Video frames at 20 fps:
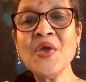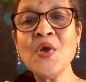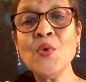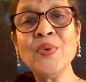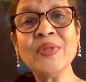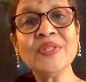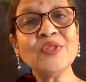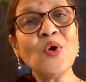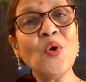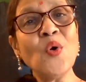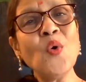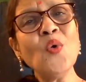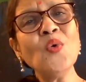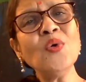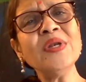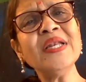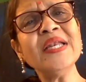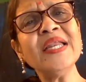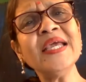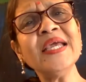with
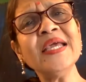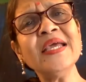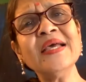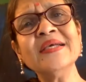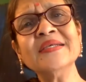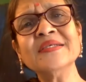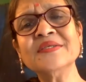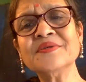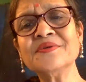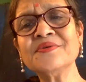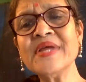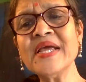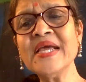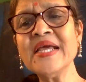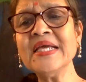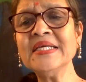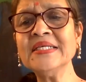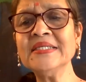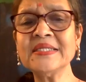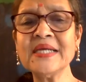only his
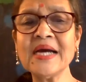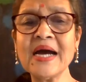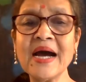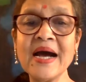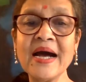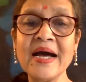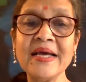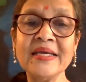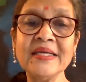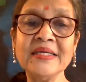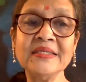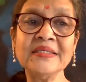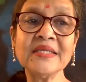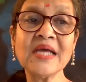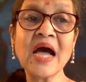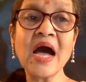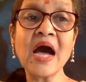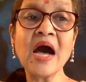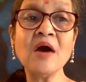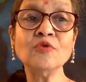raised eyes
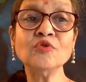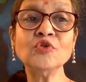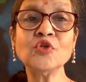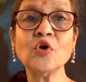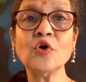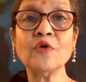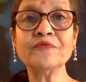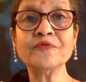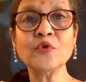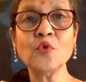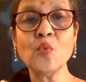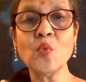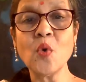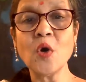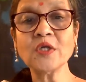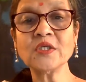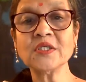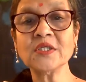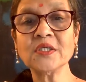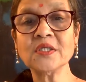out of the
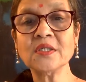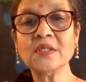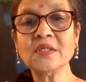water